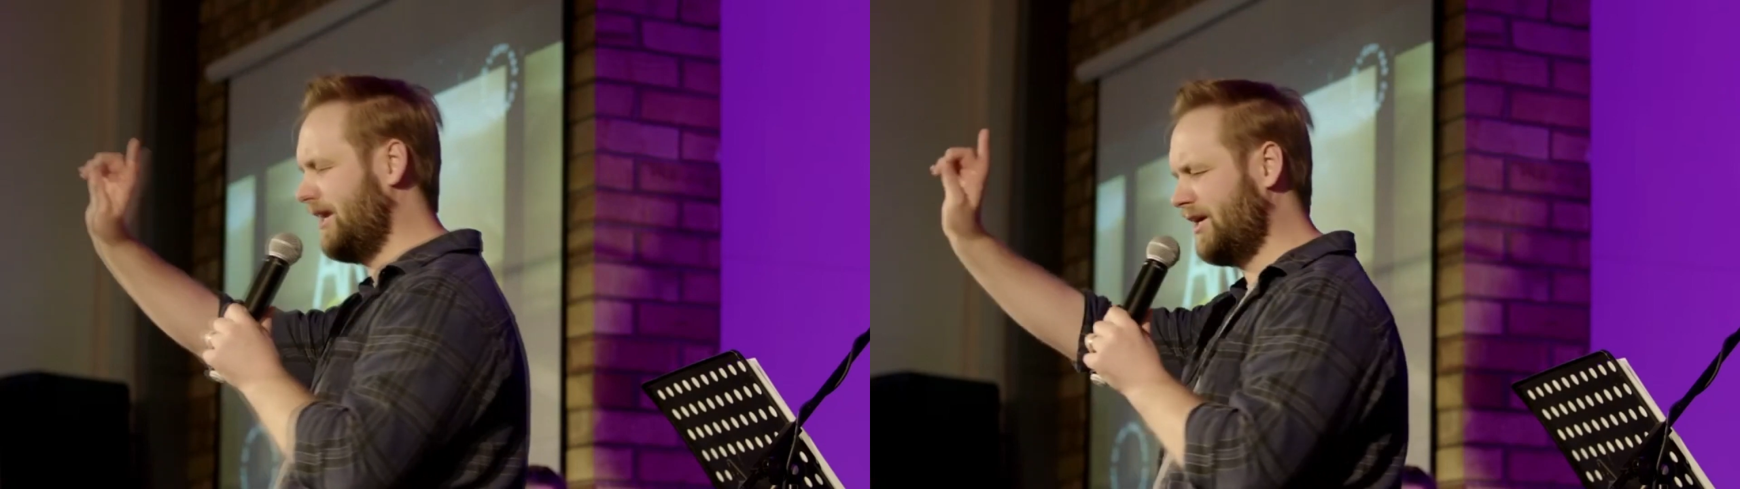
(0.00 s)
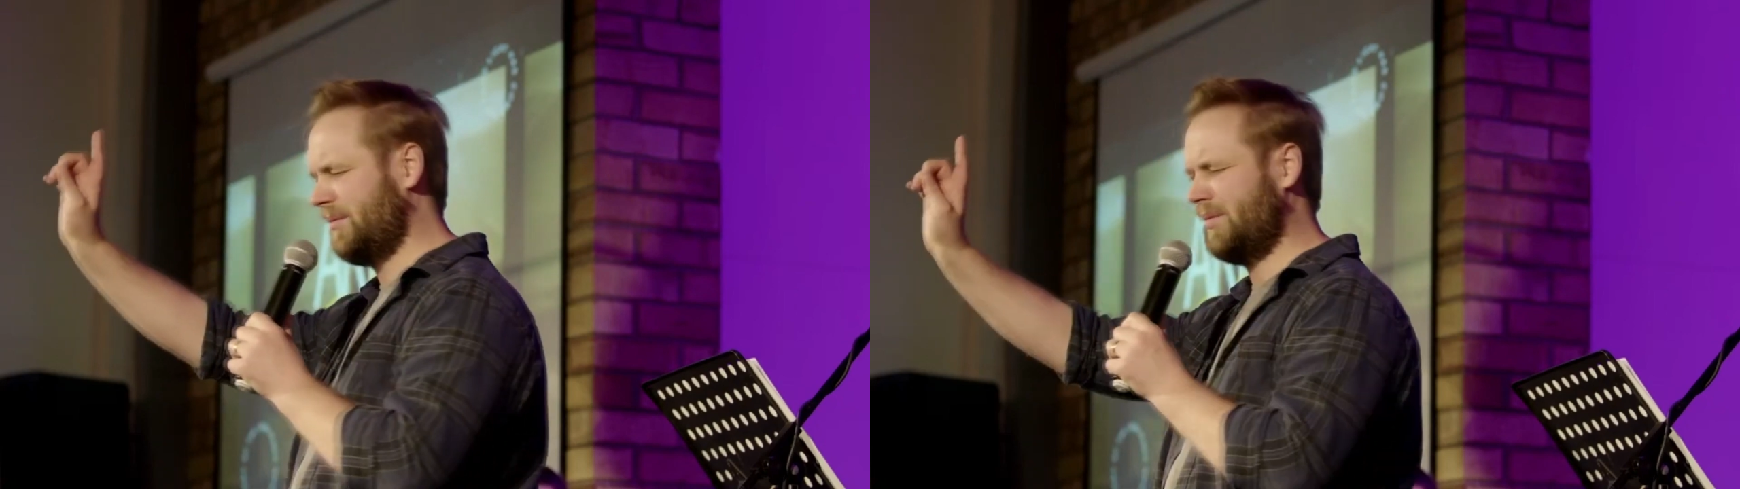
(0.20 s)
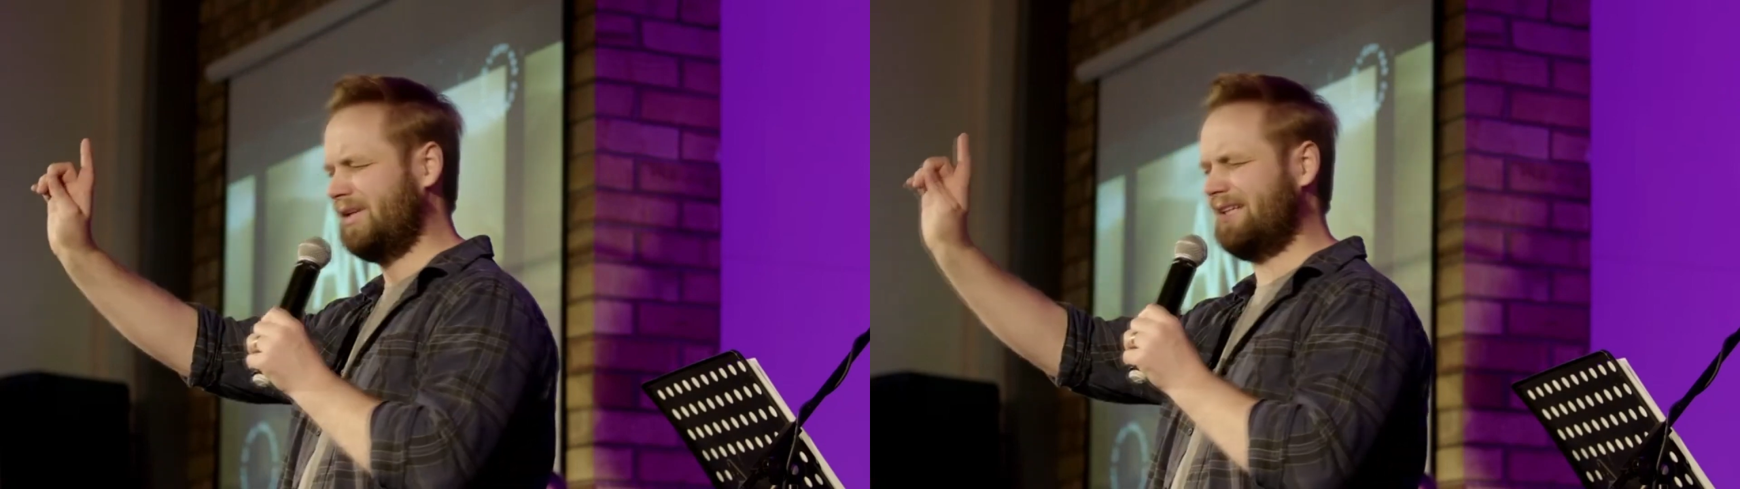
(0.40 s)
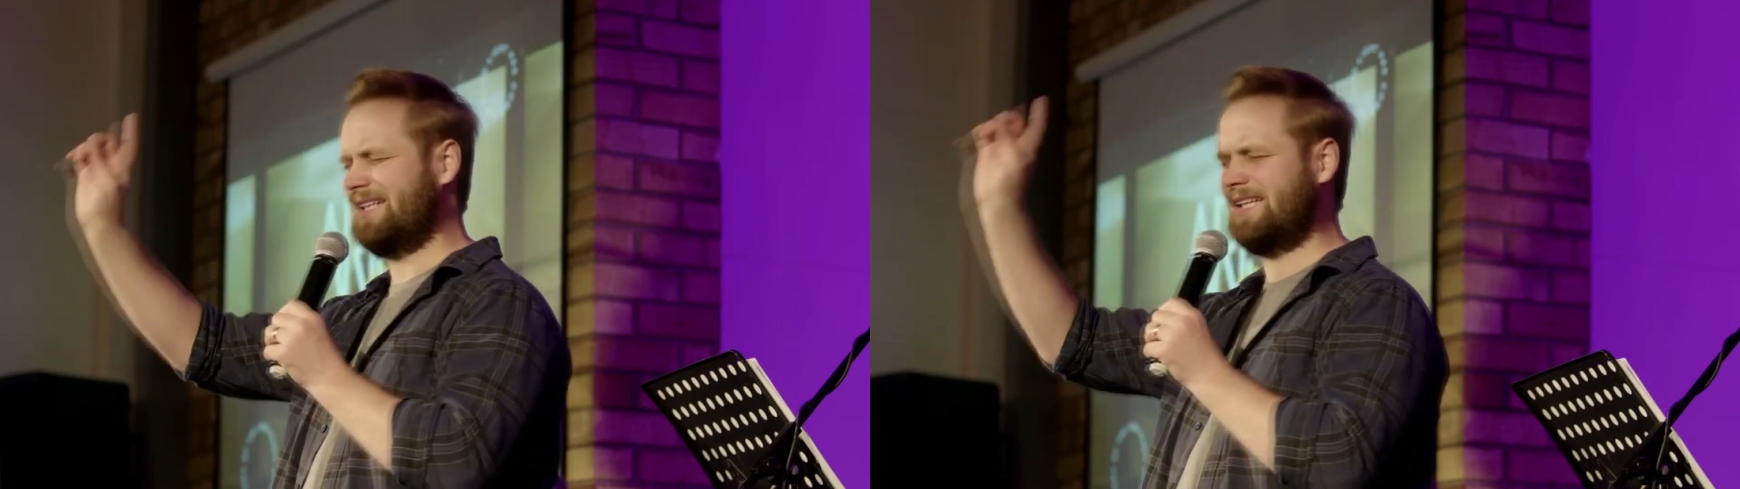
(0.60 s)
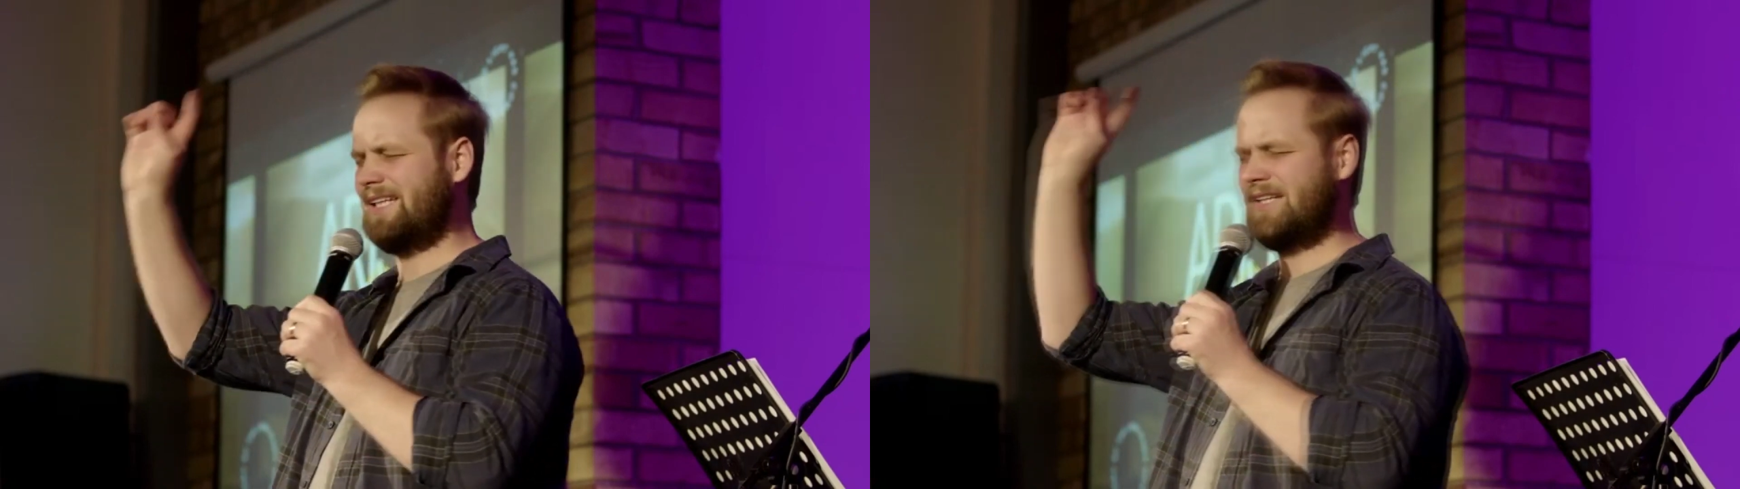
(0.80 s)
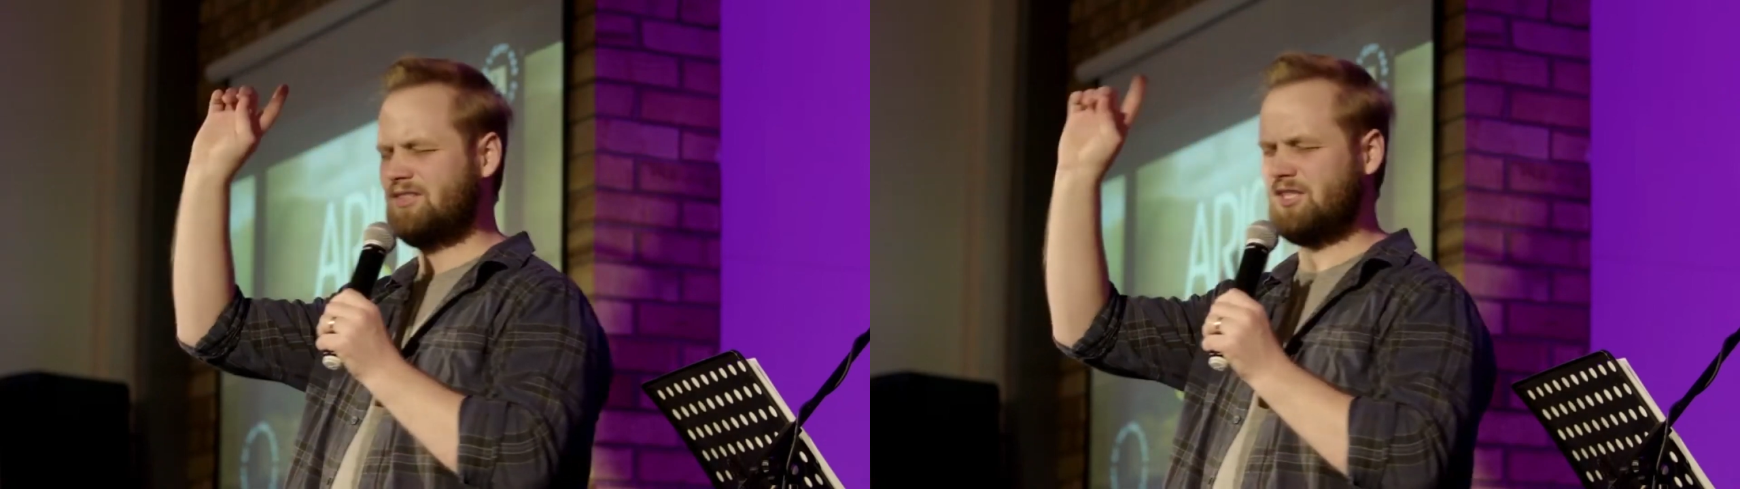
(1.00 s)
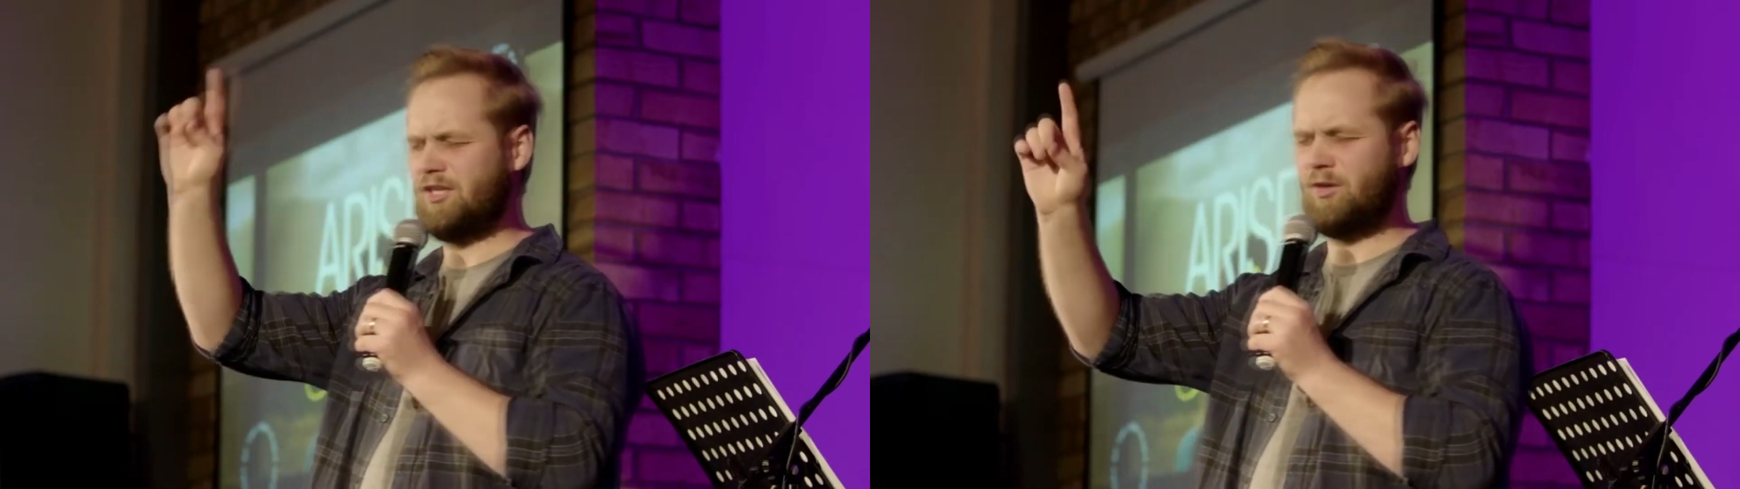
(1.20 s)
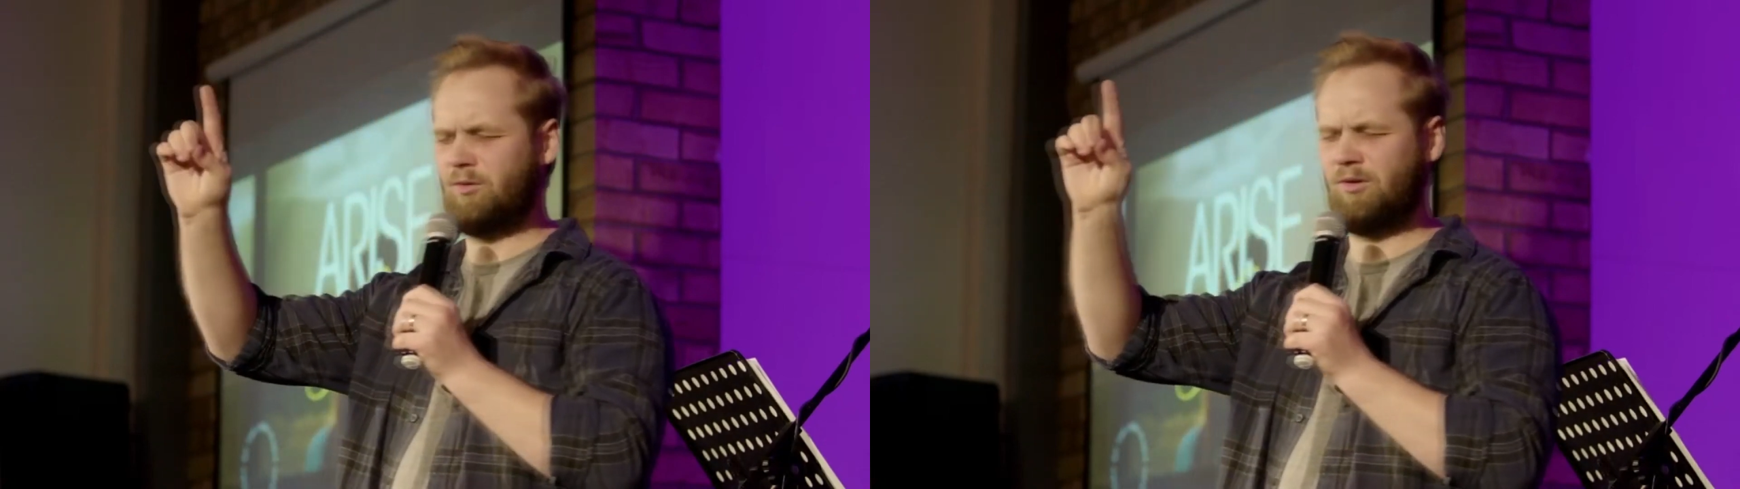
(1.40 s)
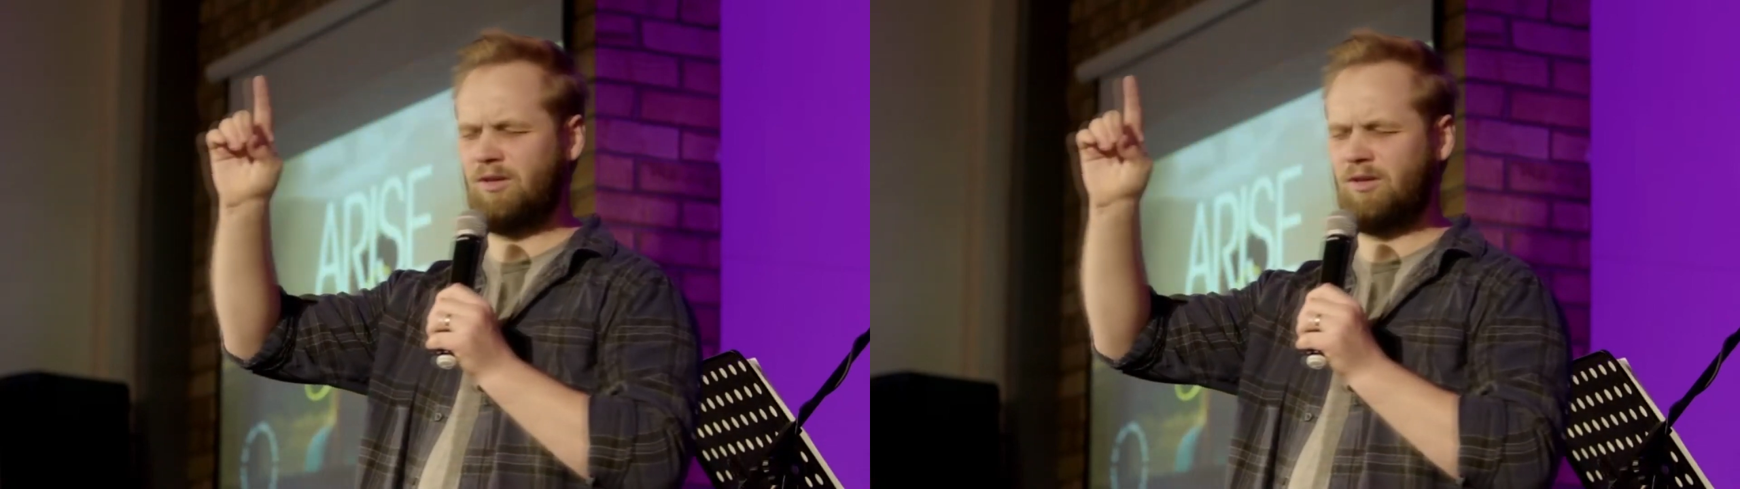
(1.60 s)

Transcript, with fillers: completely to you